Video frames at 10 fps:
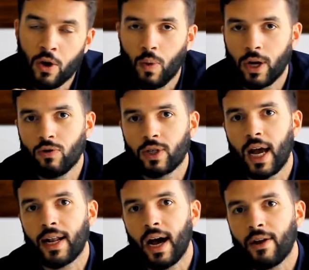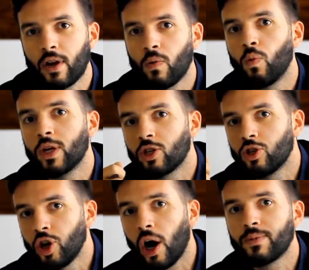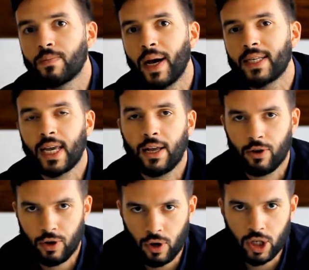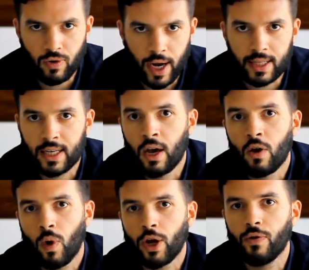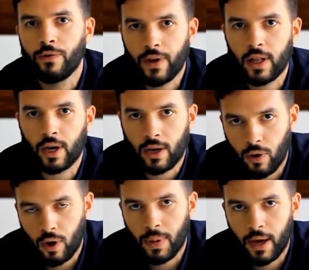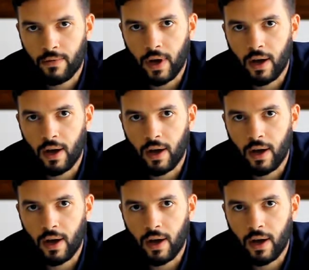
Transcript: where you stand out, and which jobs best cater to your strengths, where you feel like you can be of